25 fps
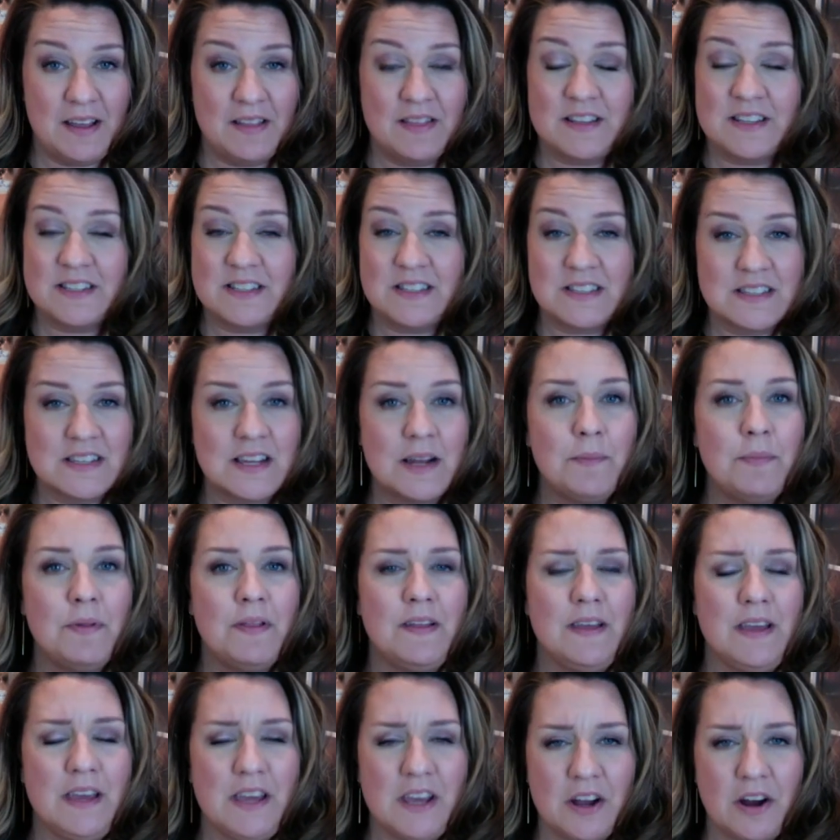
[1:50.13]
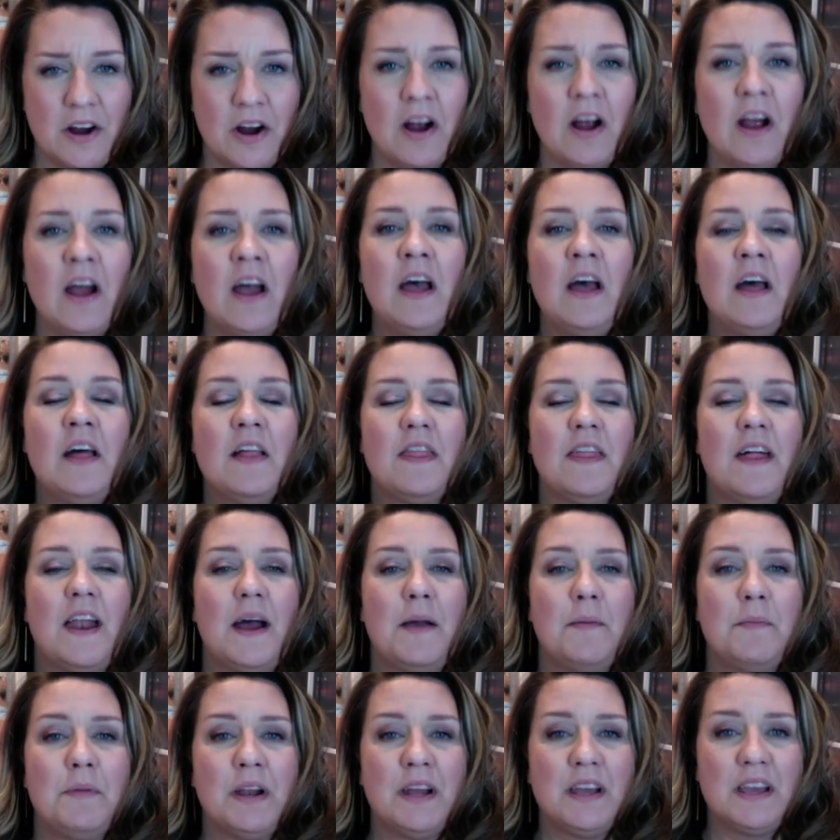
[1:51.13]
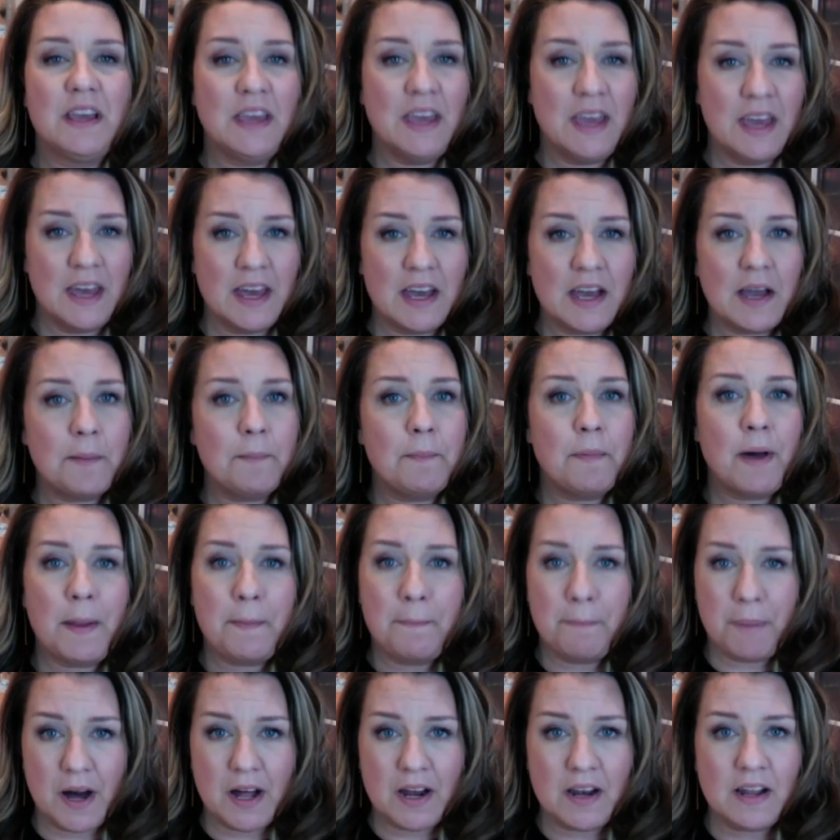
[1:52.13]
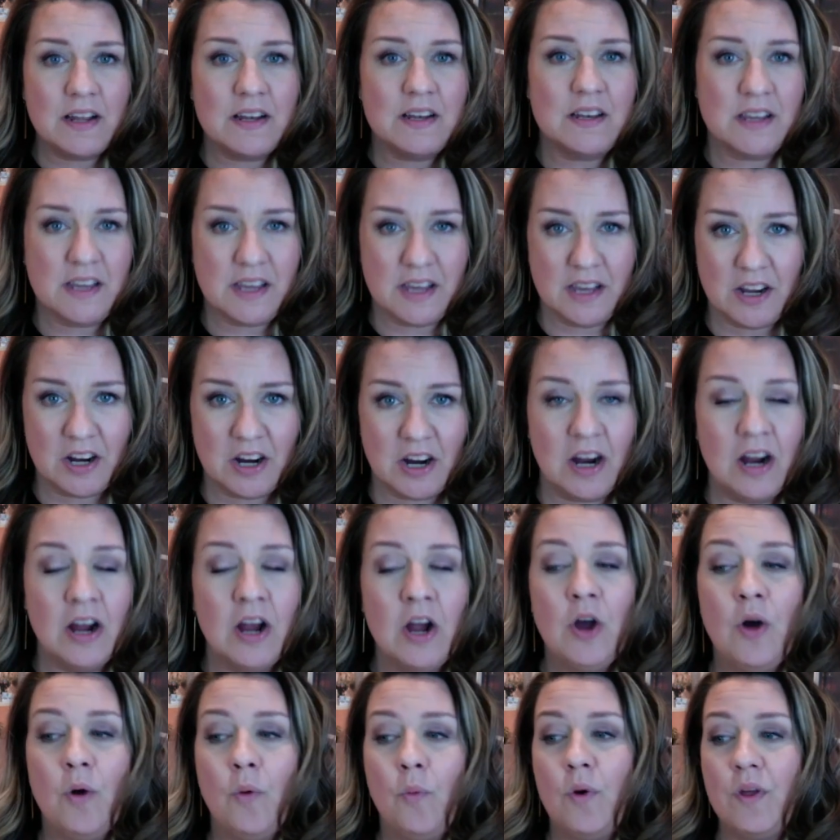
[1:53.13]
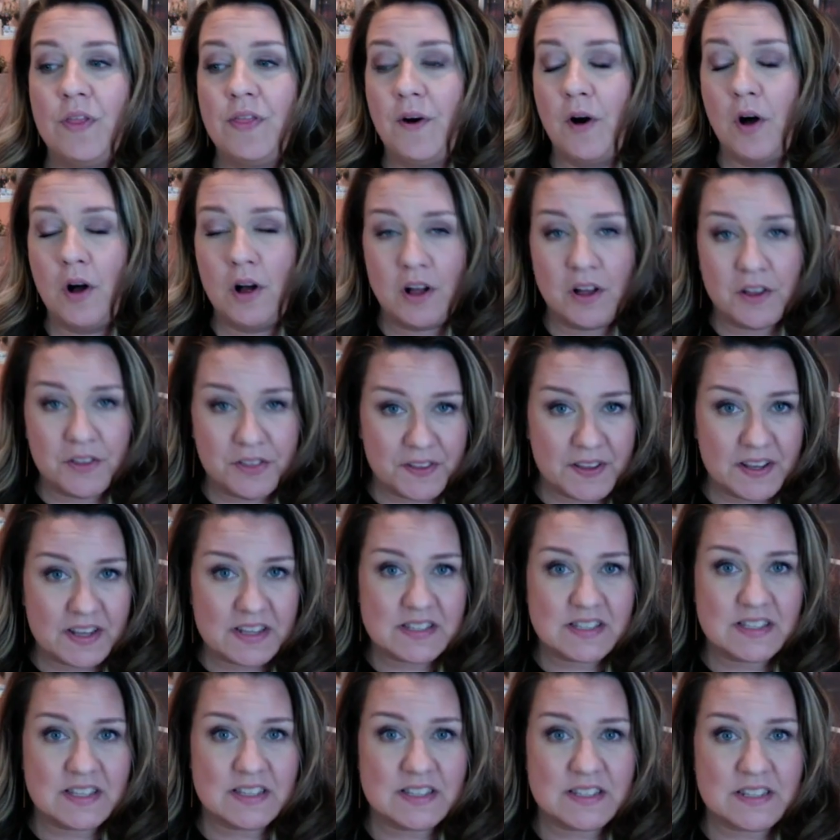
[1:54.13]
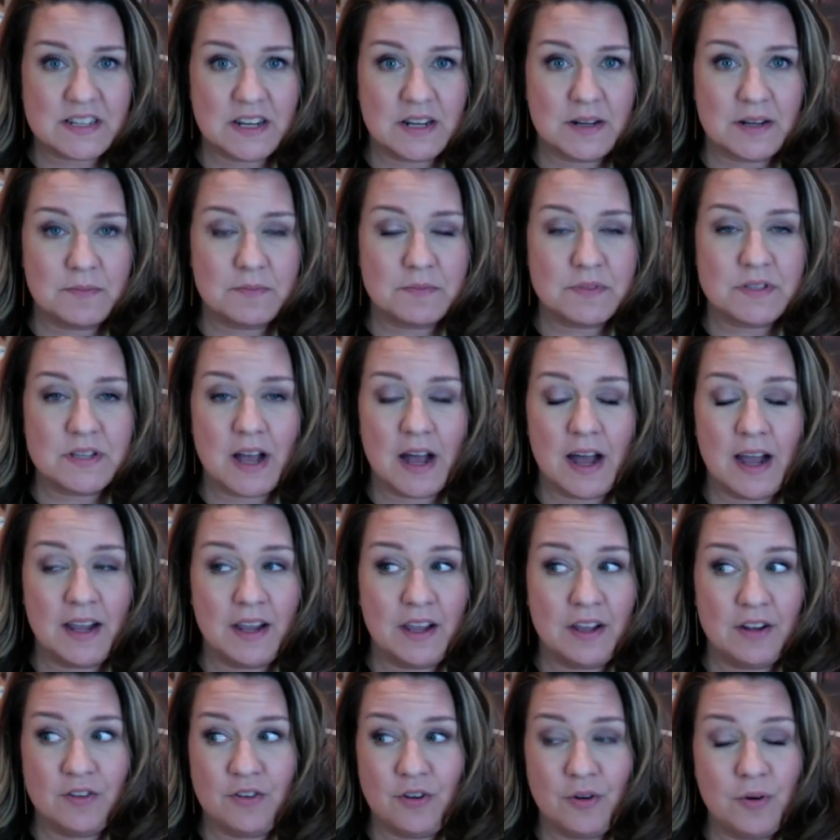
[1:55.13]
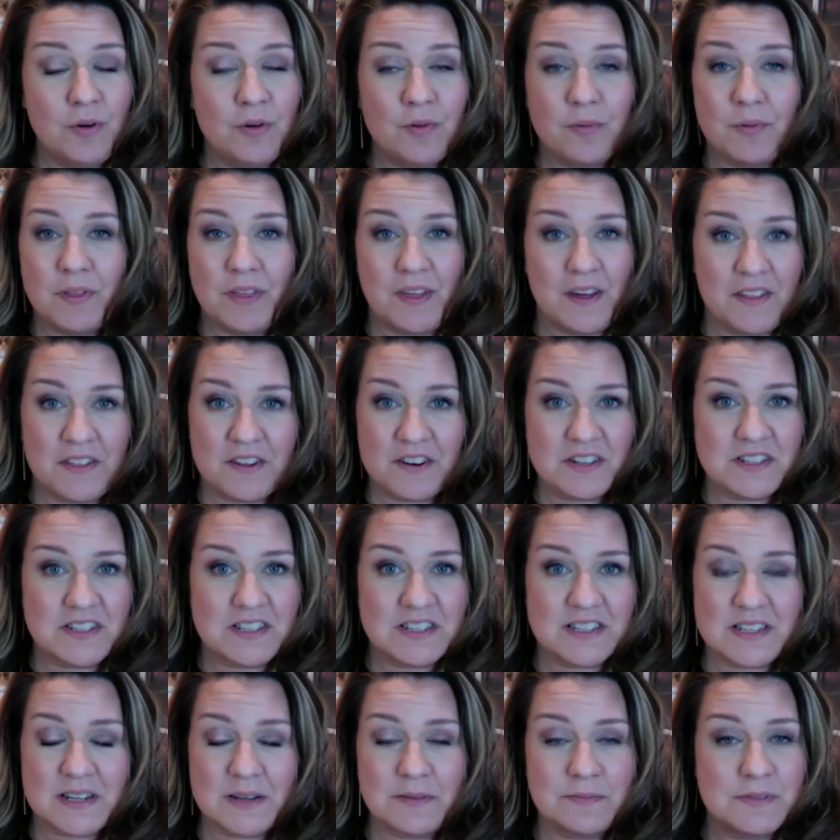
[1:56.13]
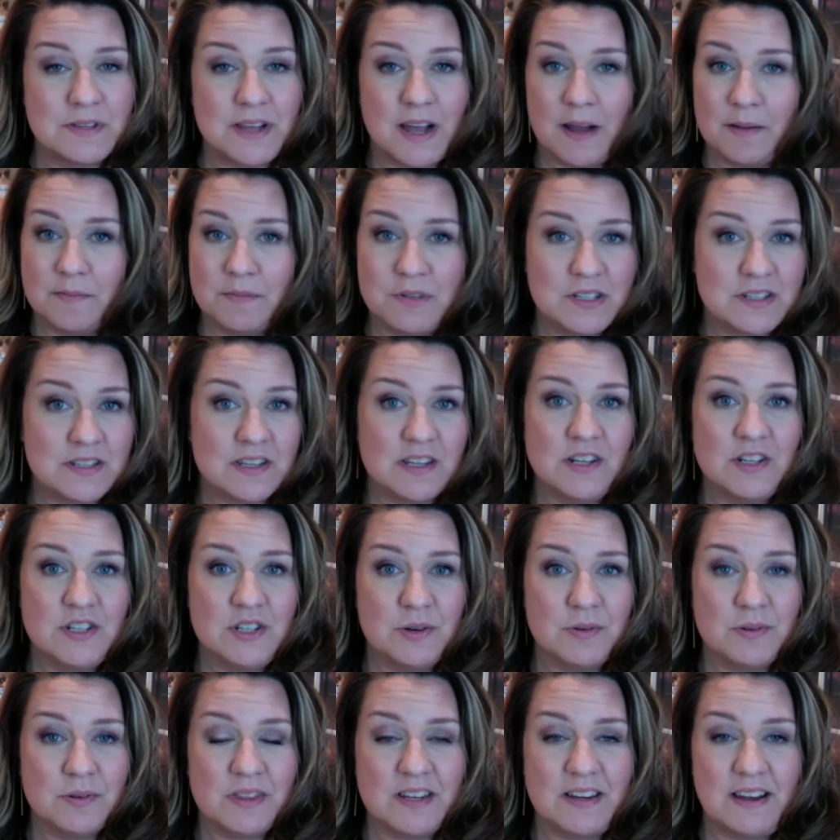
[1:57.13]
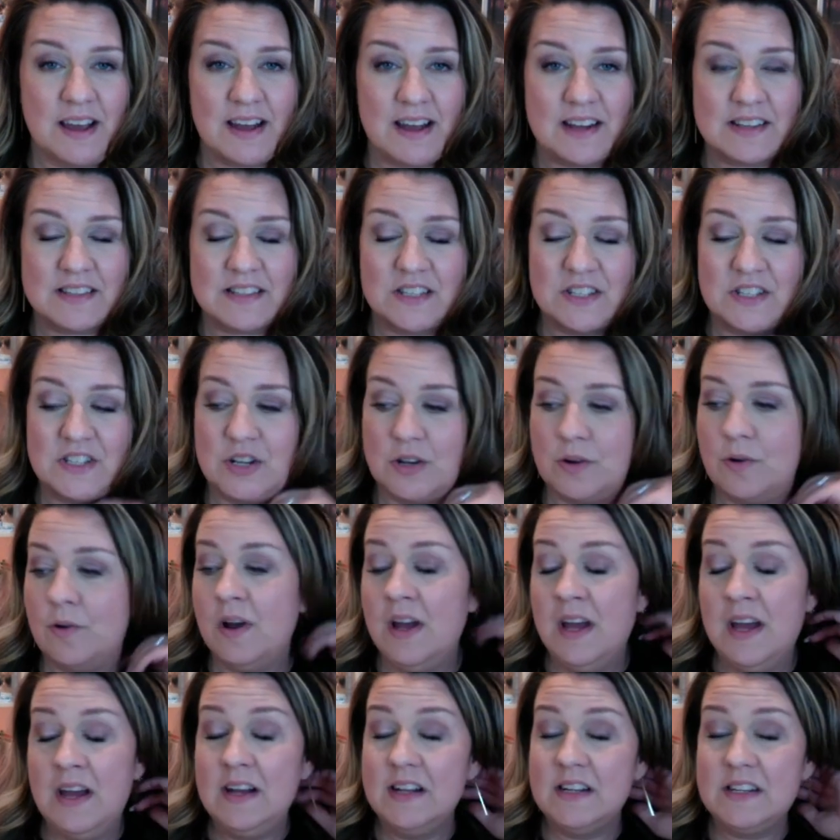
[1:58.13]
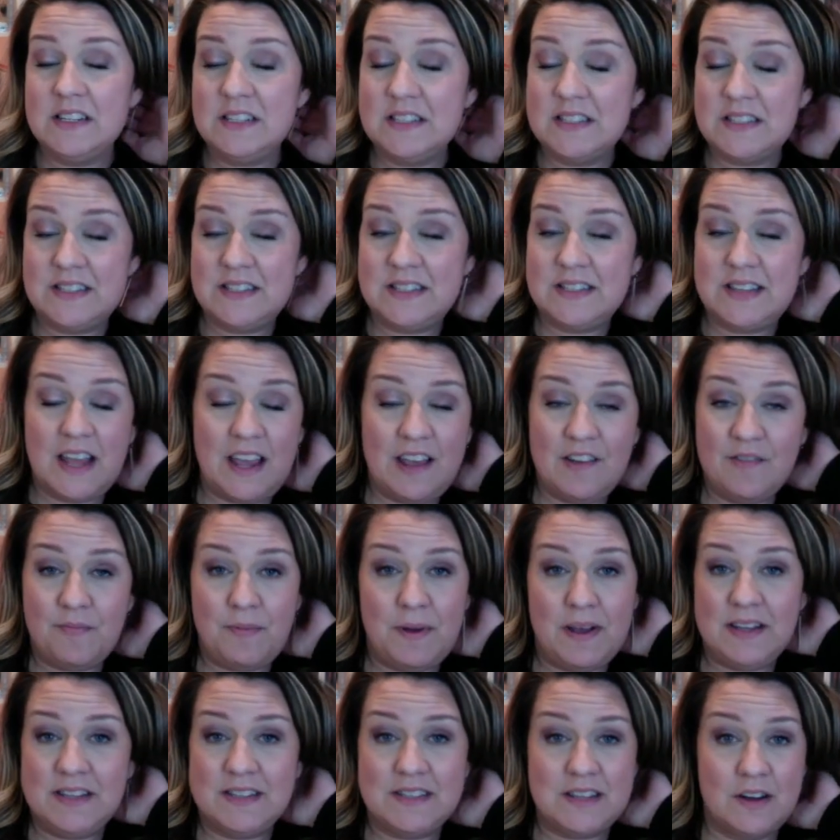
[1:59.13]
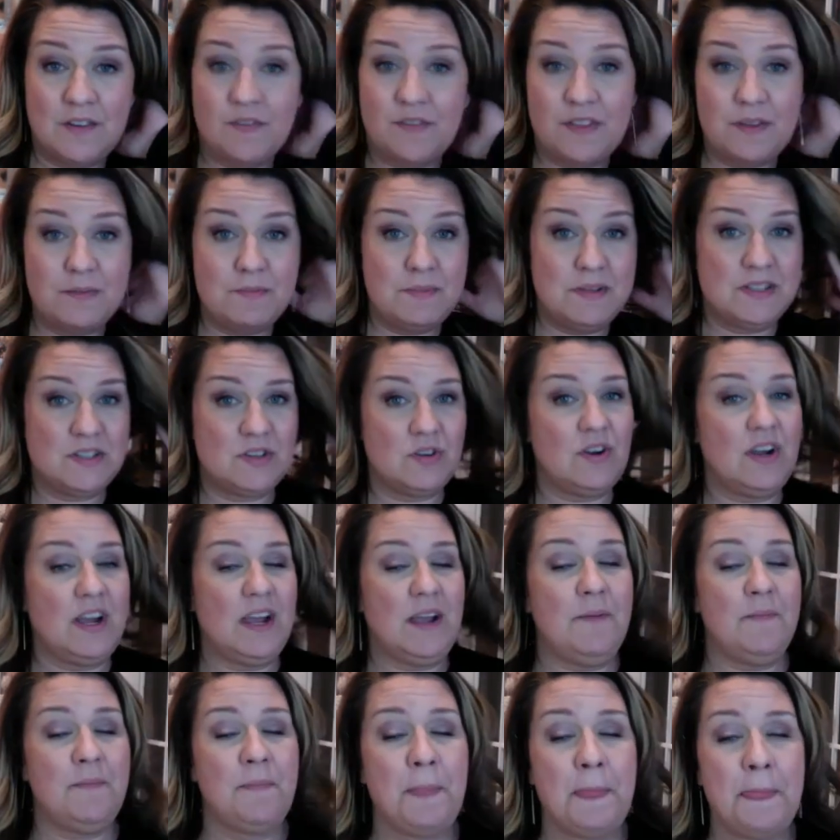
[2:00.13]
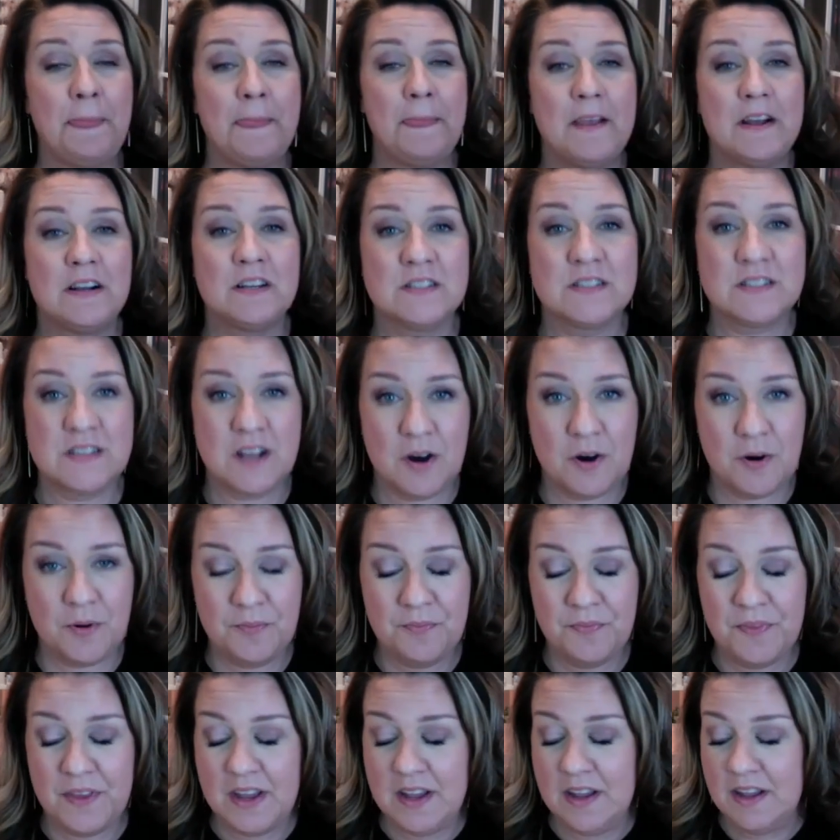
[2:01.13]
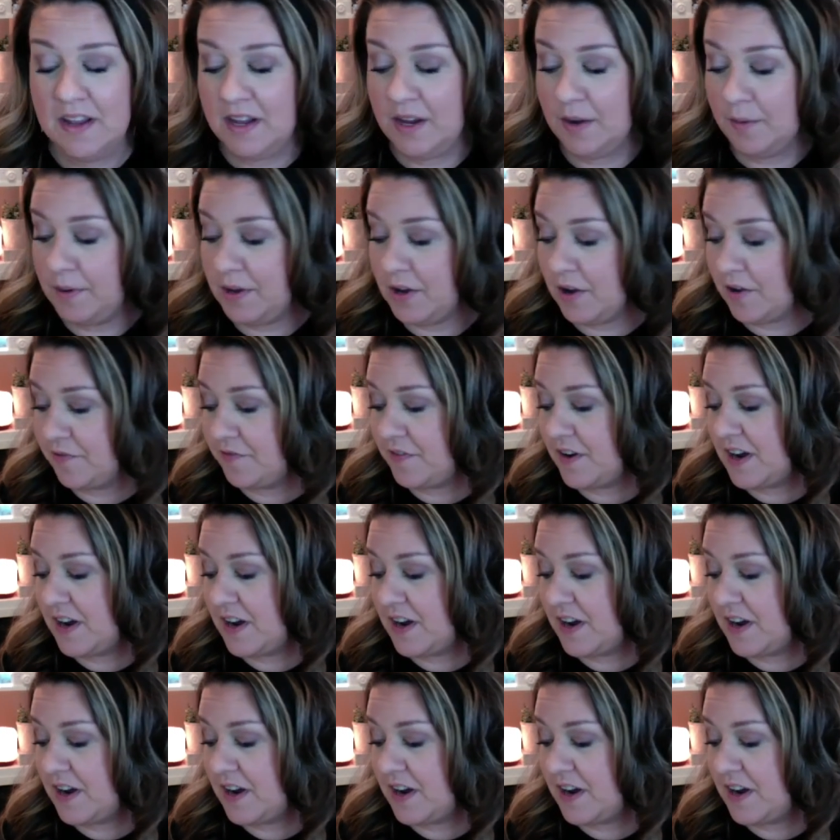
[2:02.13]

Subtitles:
This is going to be the year that I'm going to kick my butt into gear with all things systems. I do it with other systems. I'm just going to do it with the taxes too, to save myself the misery. So here we go,